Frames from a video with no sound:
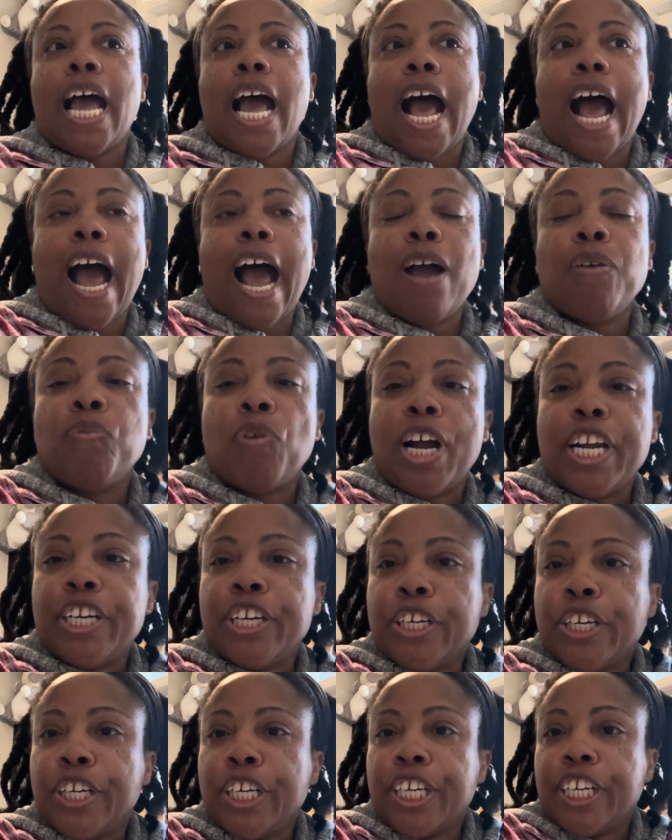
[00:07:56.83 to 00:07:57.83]
I
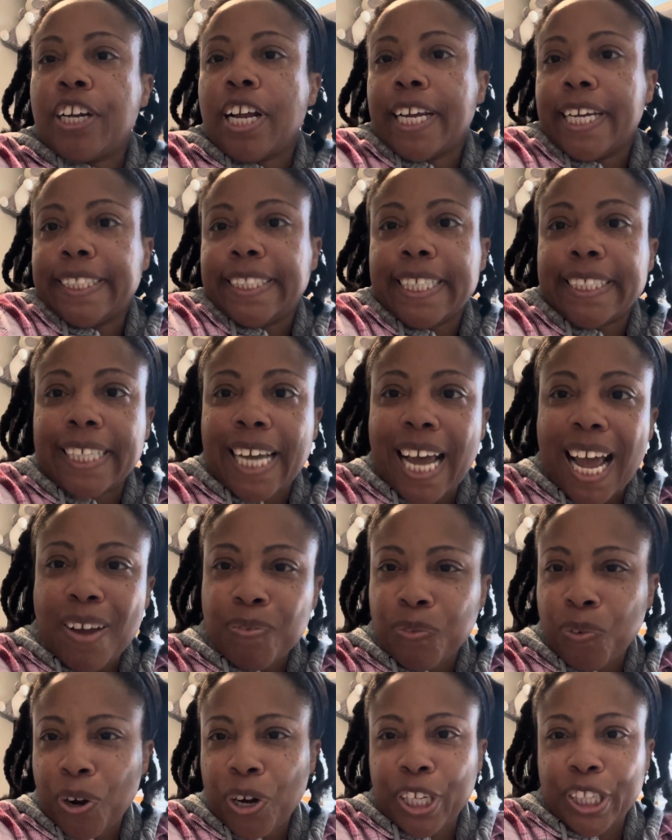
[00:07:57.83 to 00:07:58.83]
wonder, because as
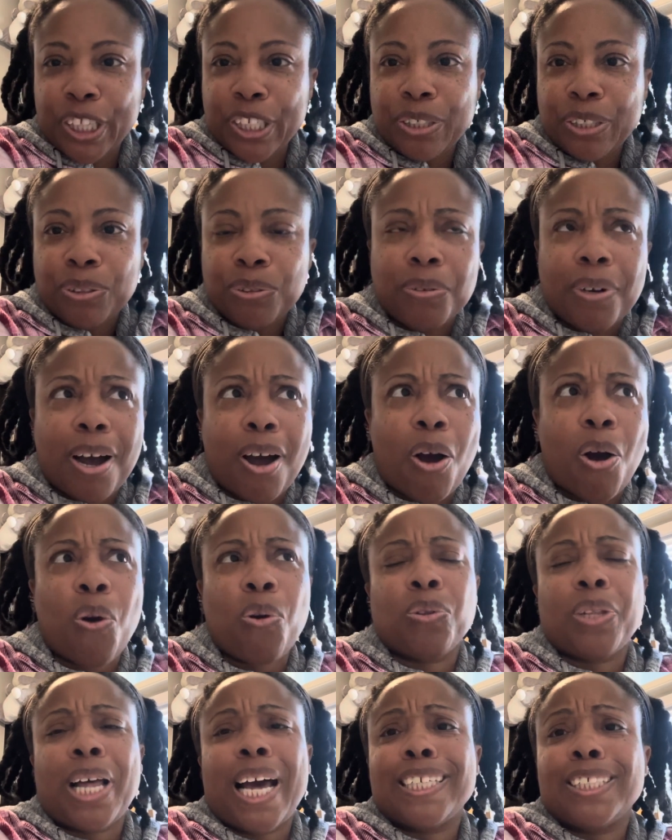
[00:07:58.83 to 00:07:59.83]
I've worked through a
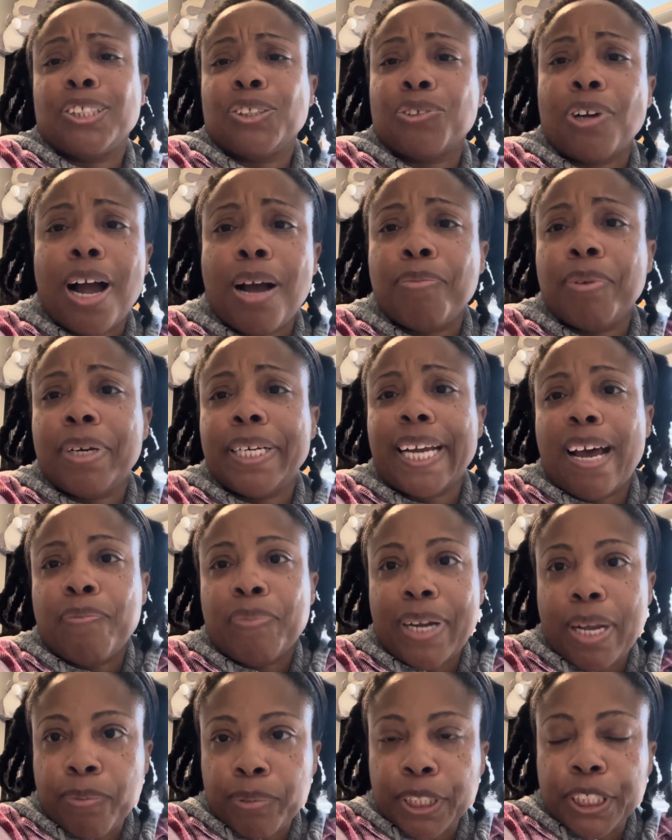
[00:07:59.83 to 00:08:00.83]
whole lot of trauma and I've
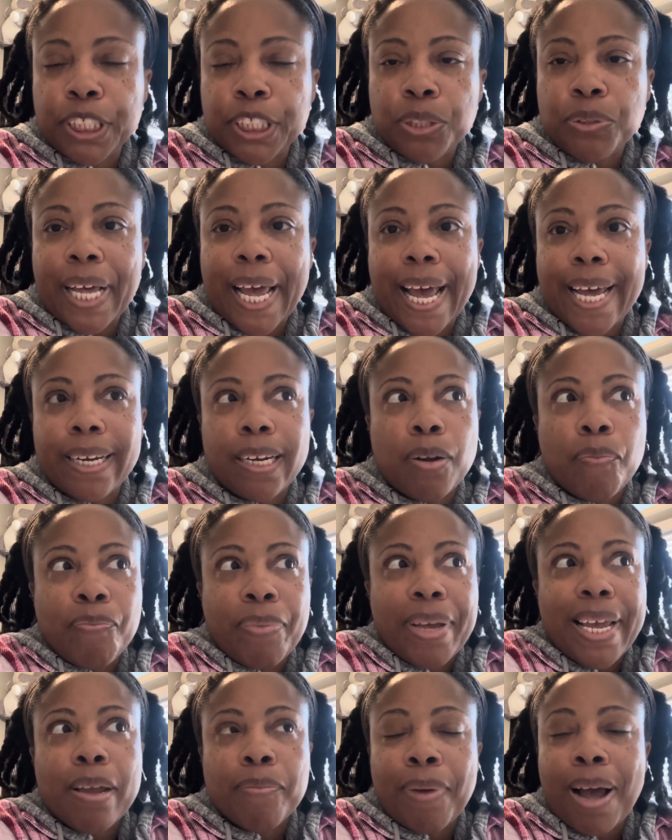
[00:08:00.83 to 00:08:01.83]
been able to do that
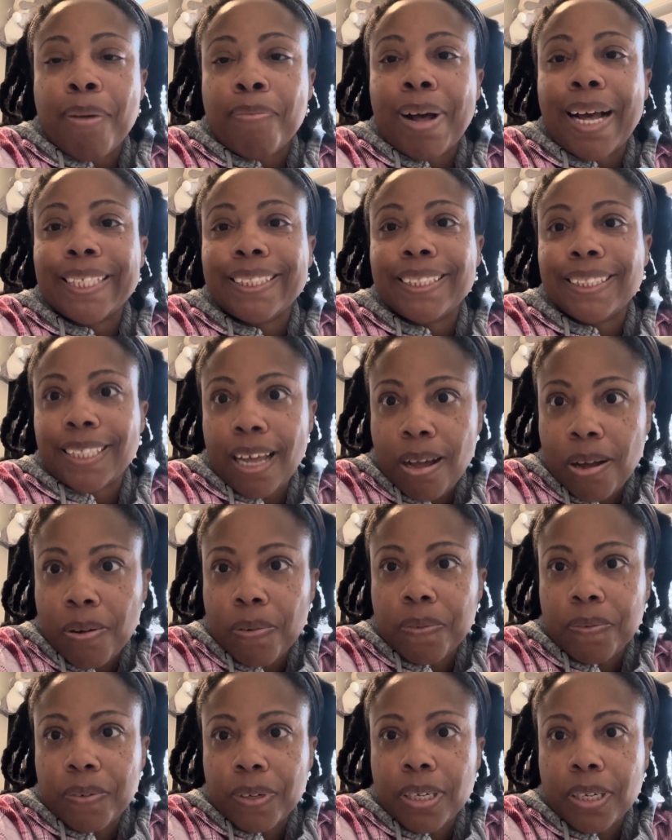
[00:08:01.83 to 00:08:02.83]
being by
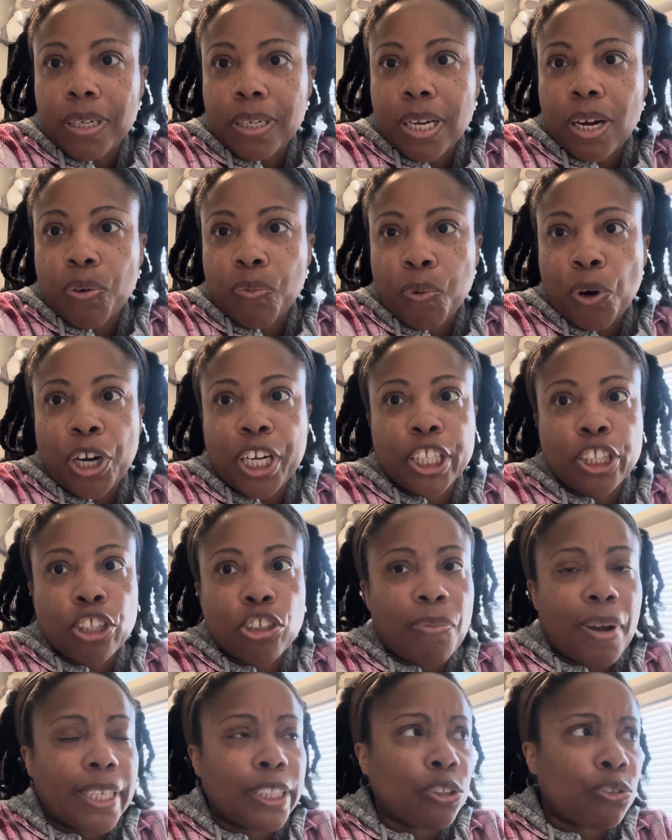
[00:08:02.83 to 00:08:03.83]
myself, you know, working through
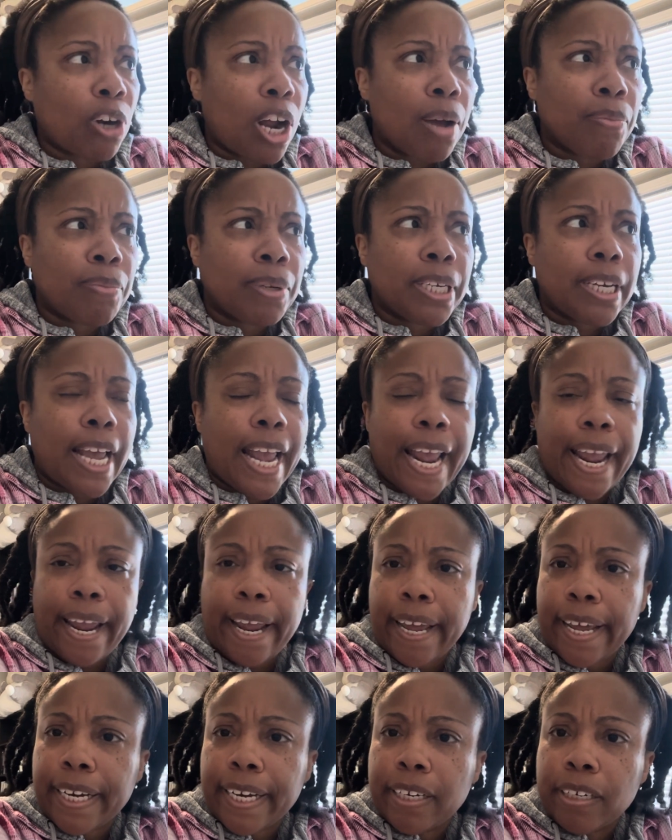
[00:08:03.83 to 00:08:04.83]
my trauma
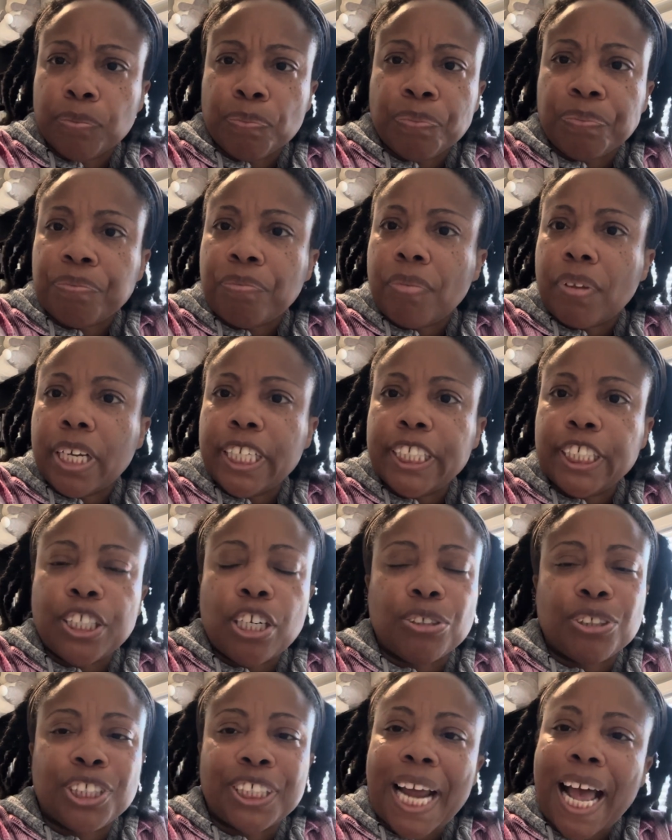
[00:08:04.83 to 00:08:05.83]
and you
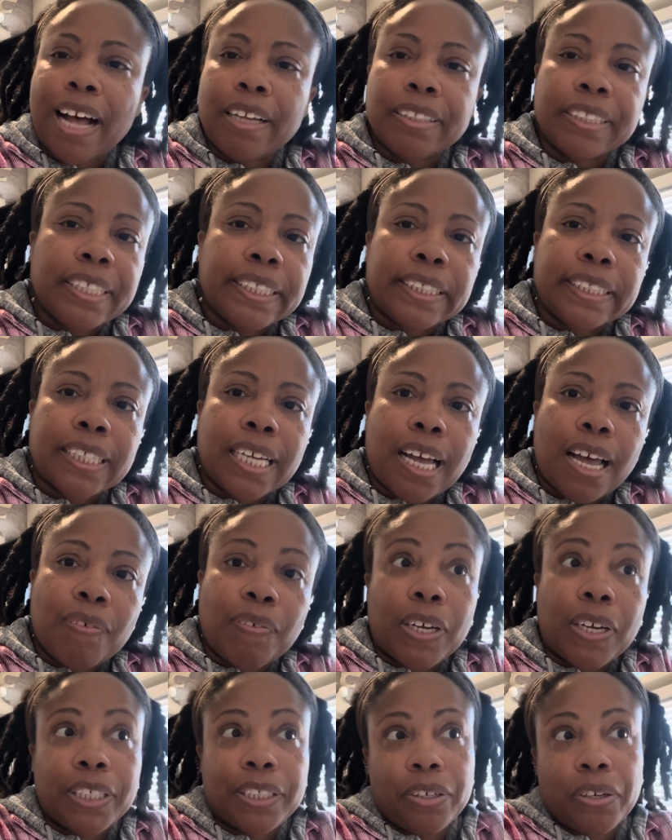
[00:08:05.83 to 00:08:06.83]
know, childhood stuff,
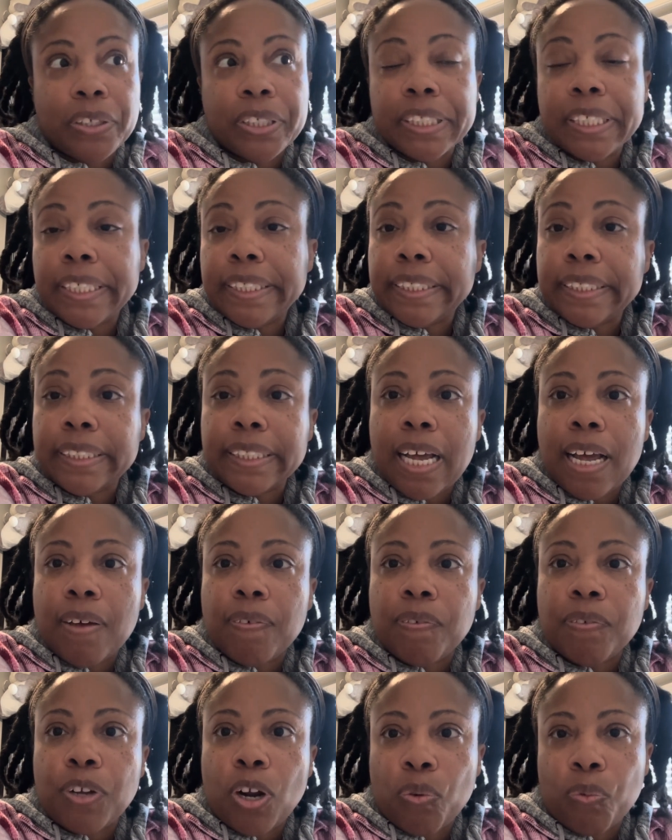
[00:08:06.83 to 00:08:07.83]
adulthood stuff,
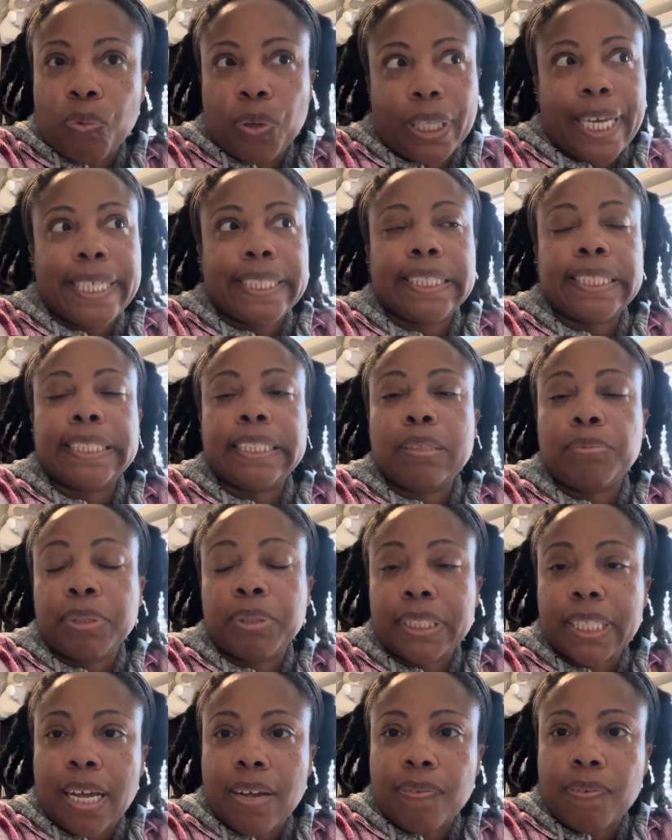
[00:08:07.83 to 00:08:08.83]
you know, relationship
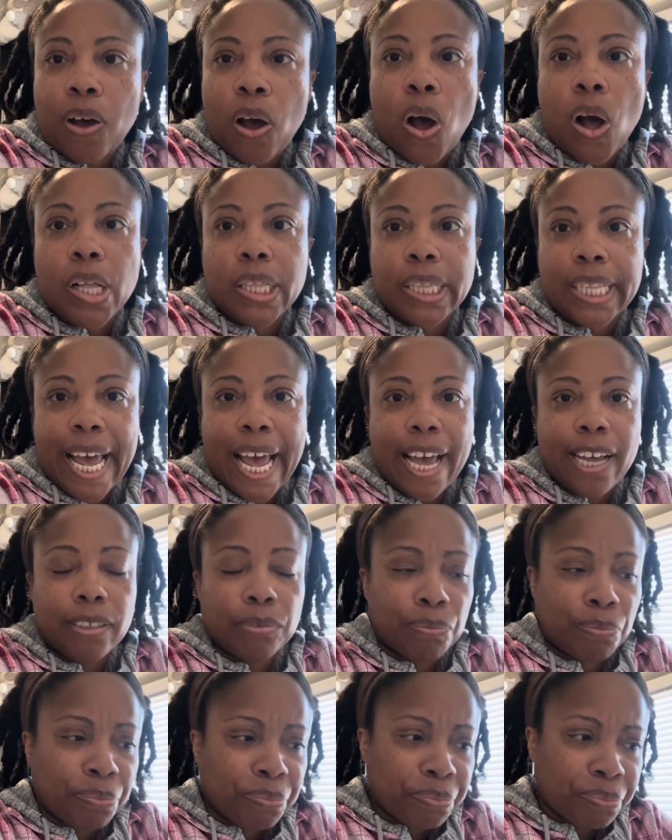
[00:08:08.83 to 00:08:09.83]
stuff, all that.